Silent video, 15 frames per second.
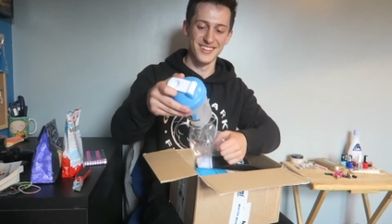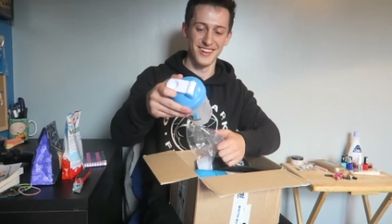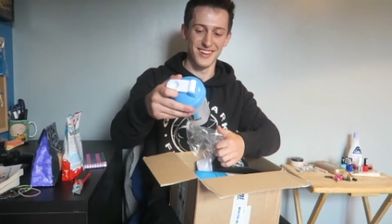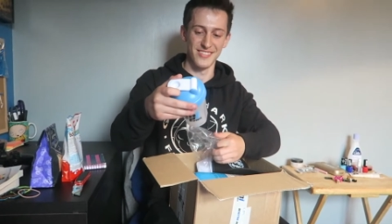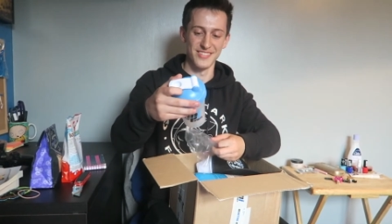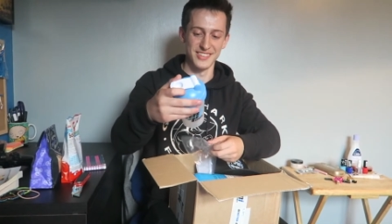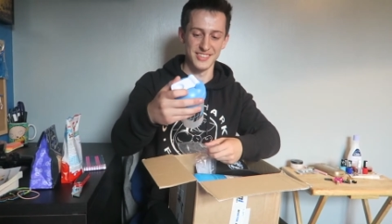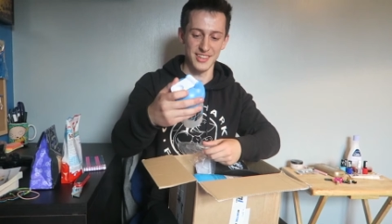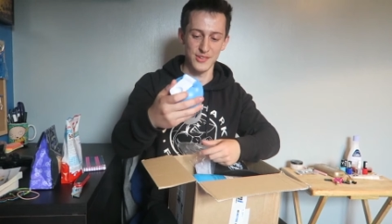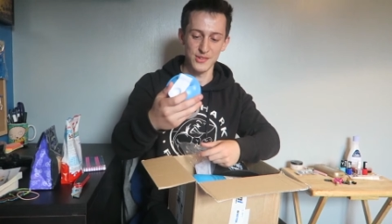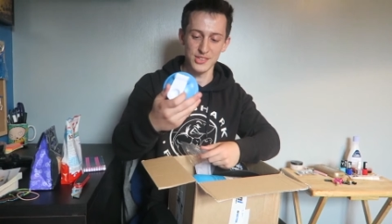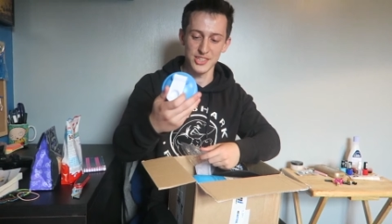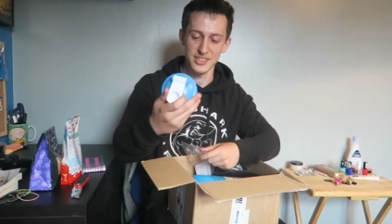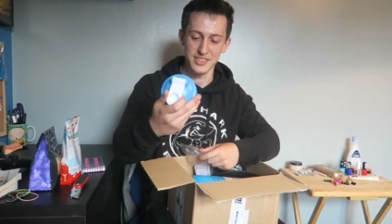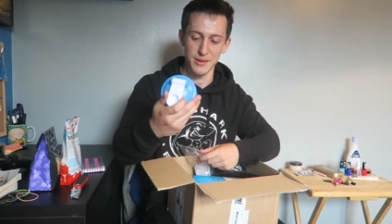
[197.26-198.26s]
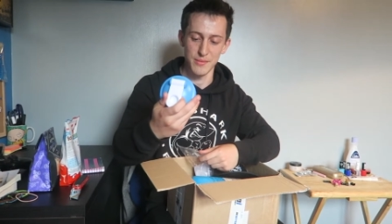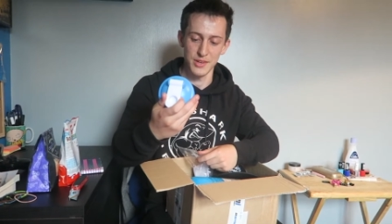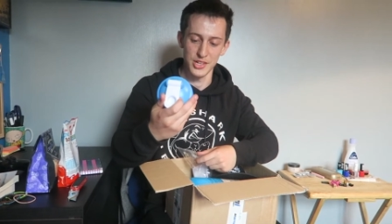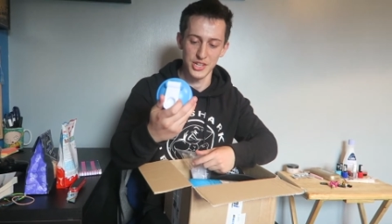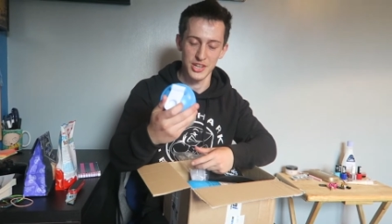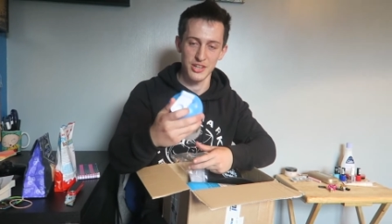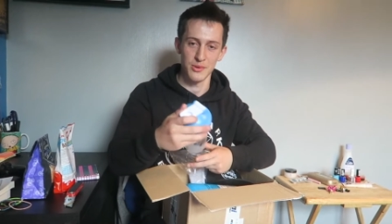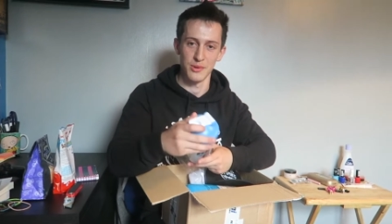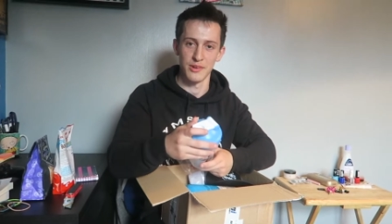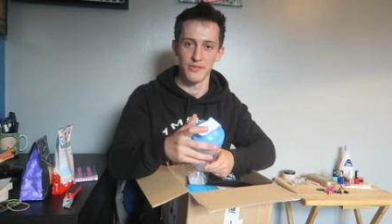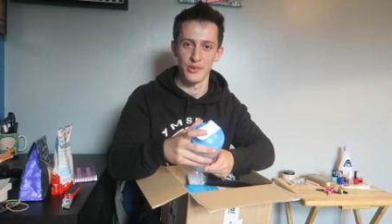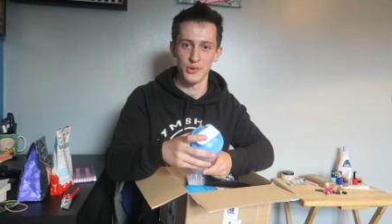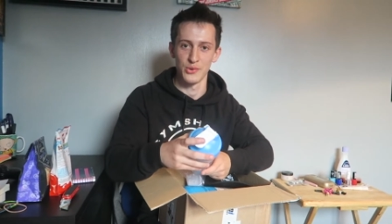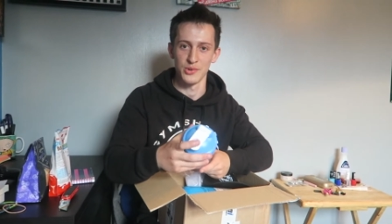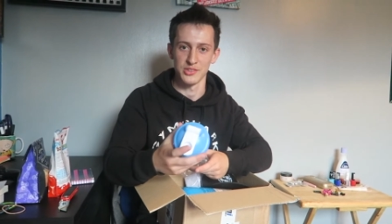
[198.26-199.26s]
I love this, they always send me a shaker
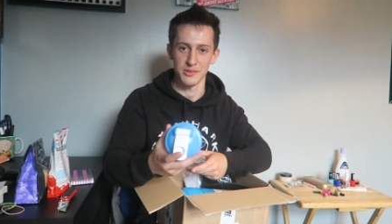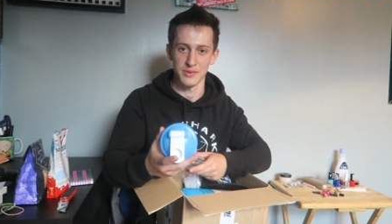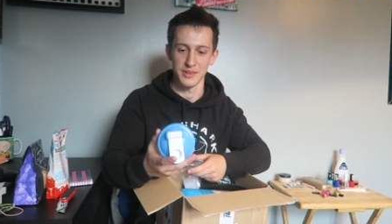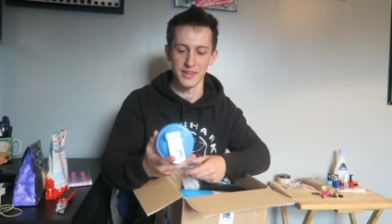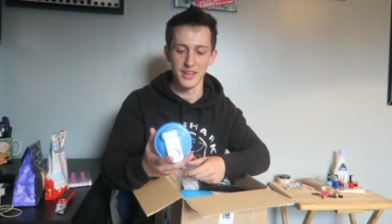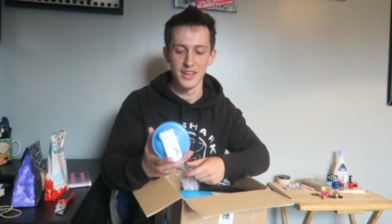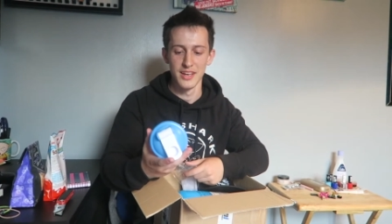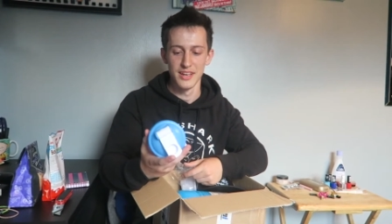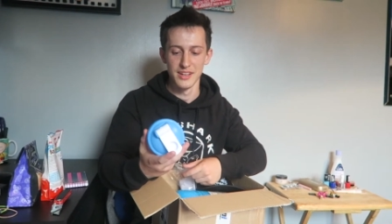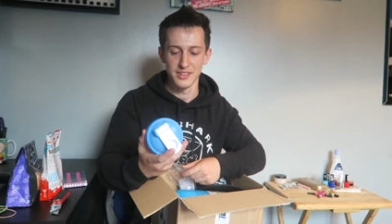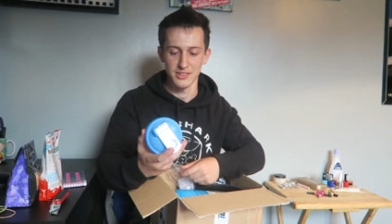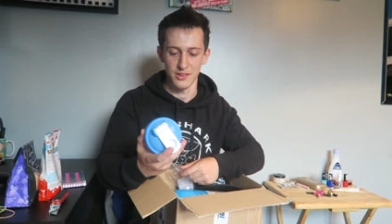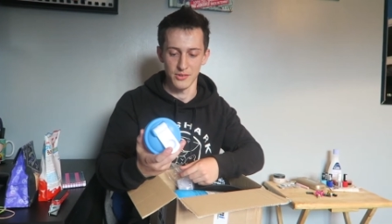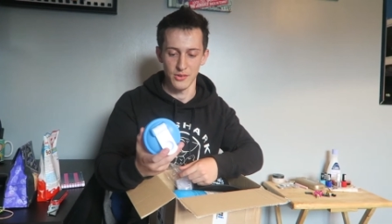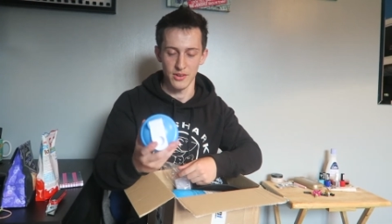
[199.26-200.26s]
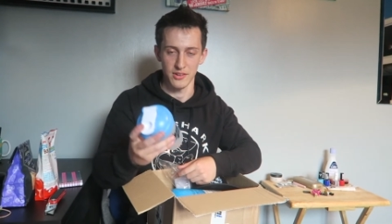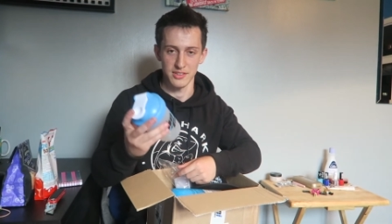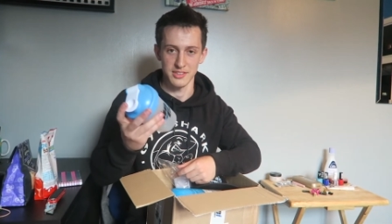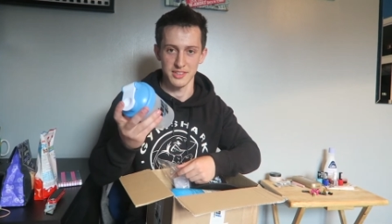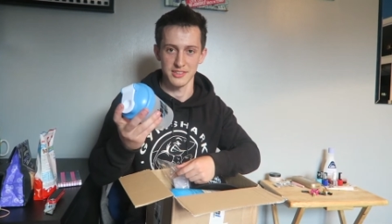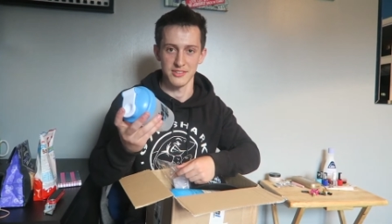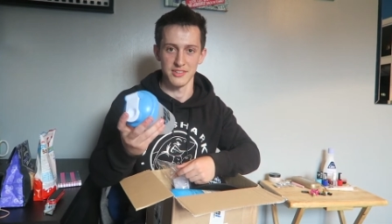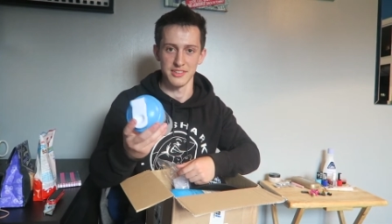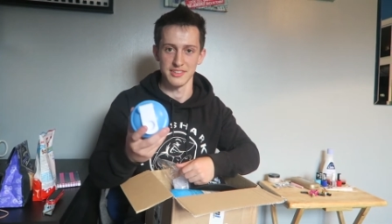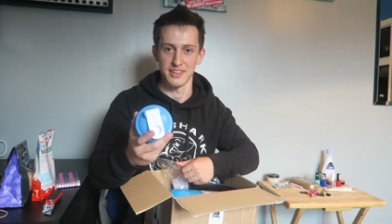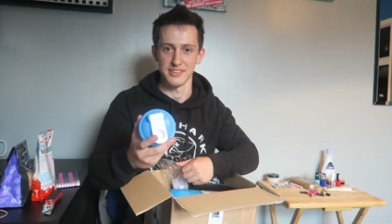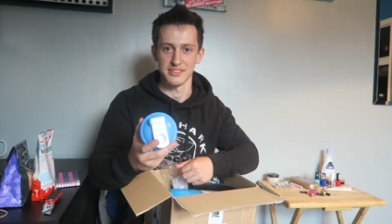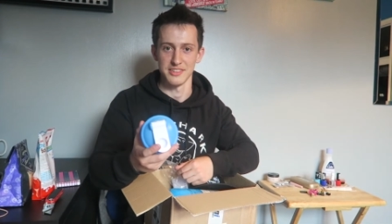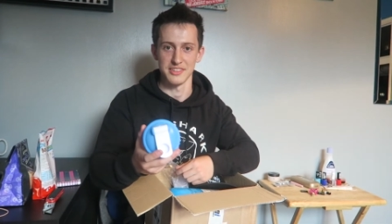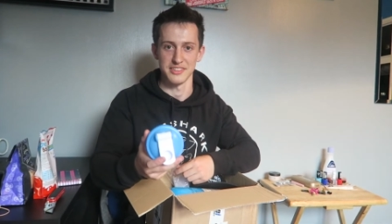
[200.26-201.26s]
whenever I order something. So I've got like six of these
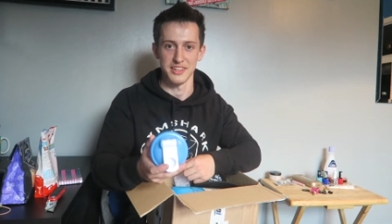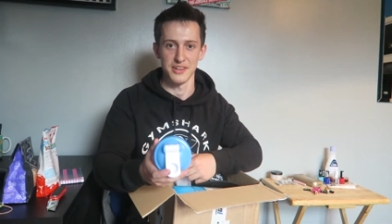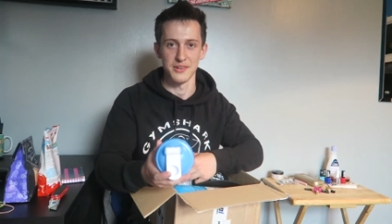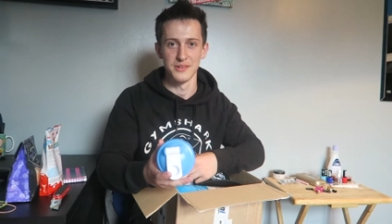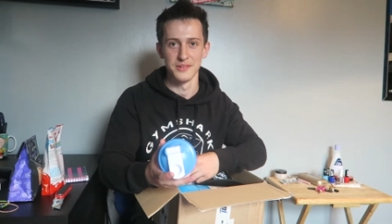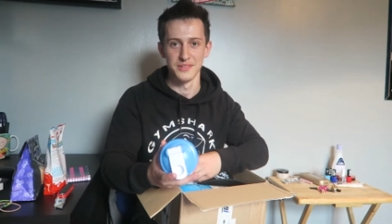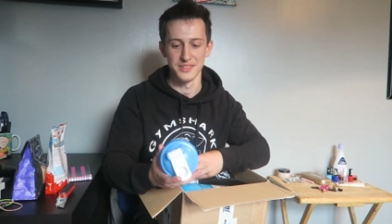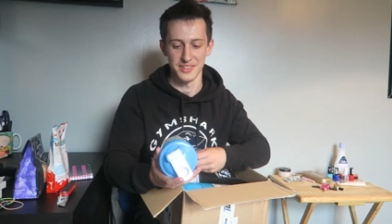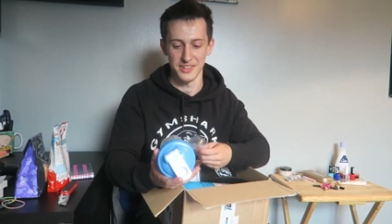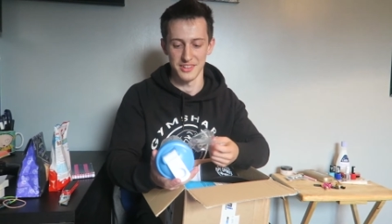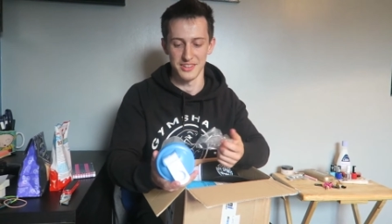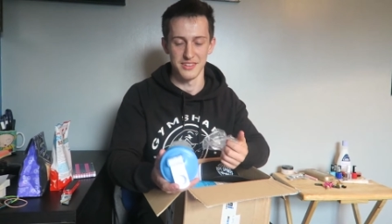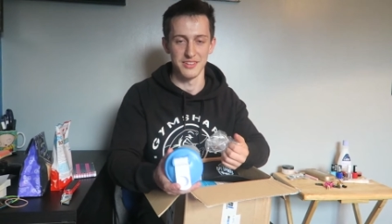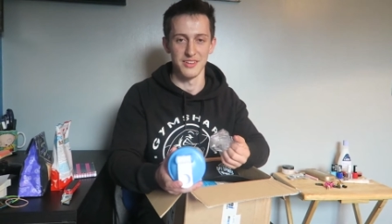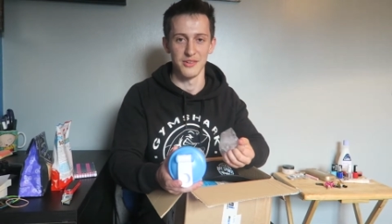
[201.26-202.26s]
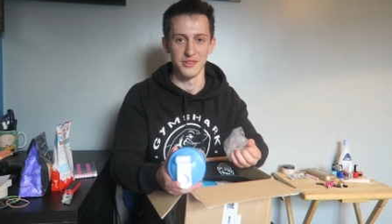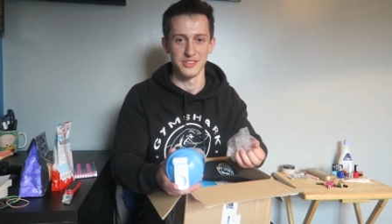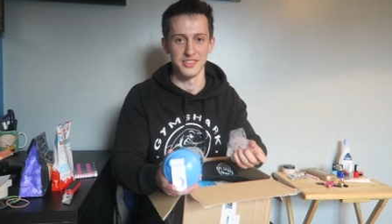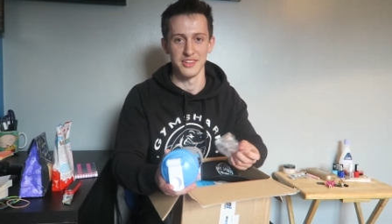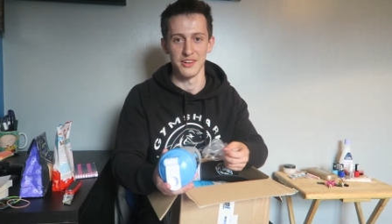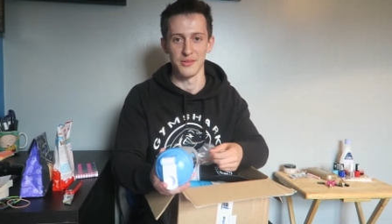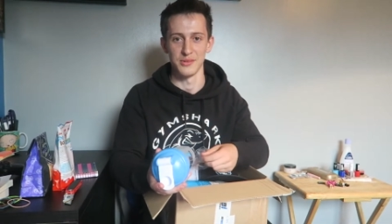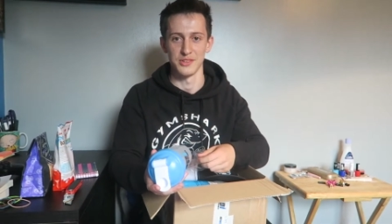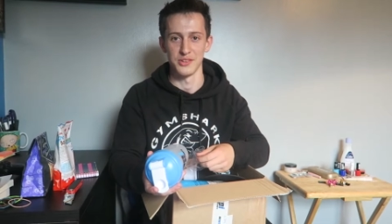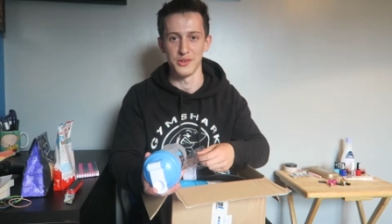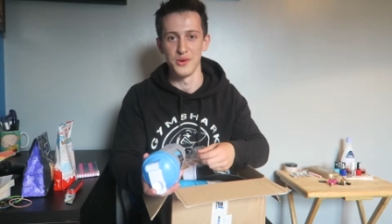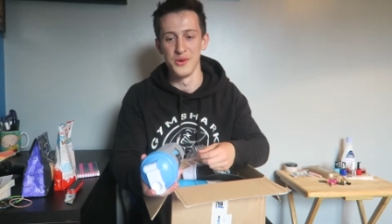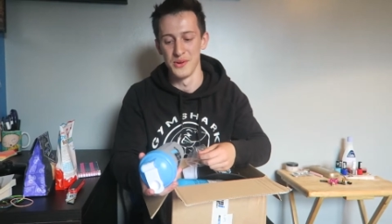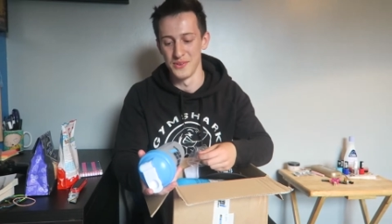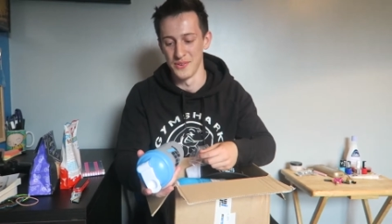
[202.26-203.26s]
downstairs now. So honestly don't know what
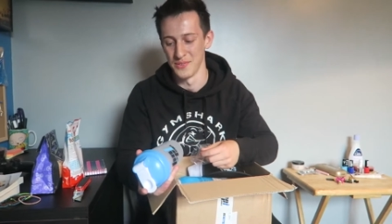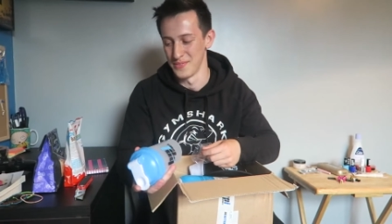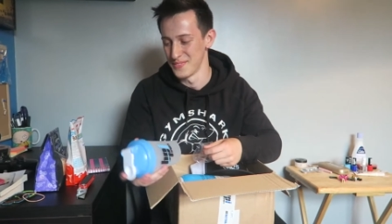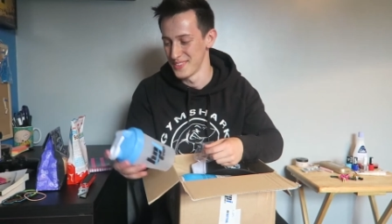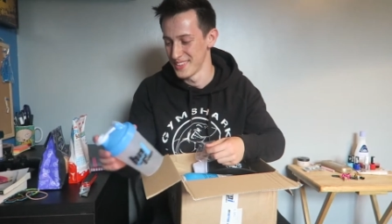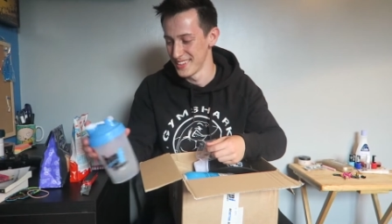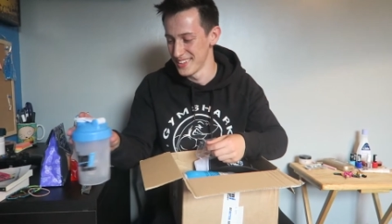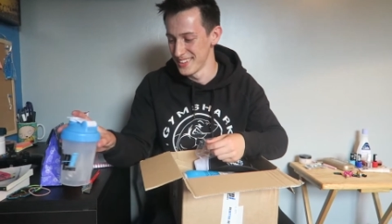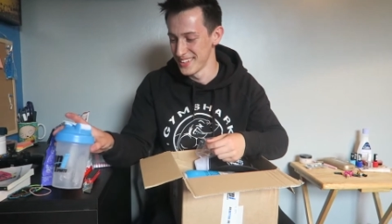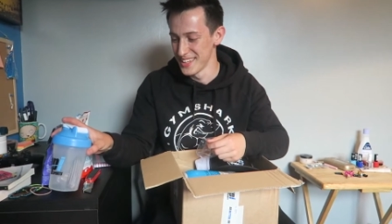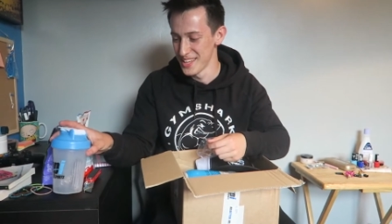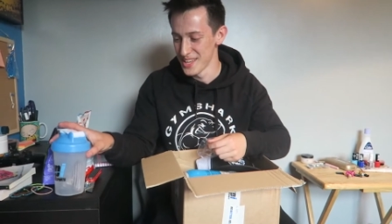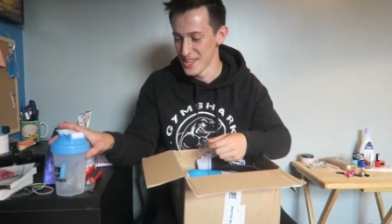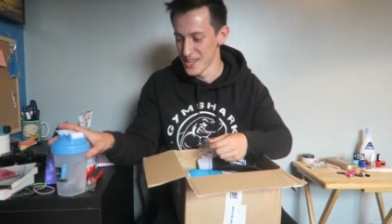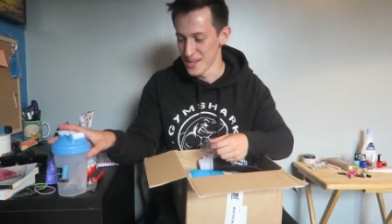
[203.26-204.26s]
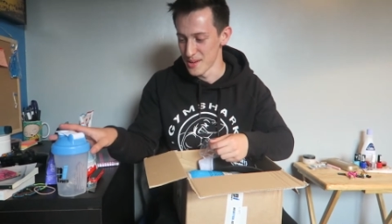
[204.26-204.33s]
to do.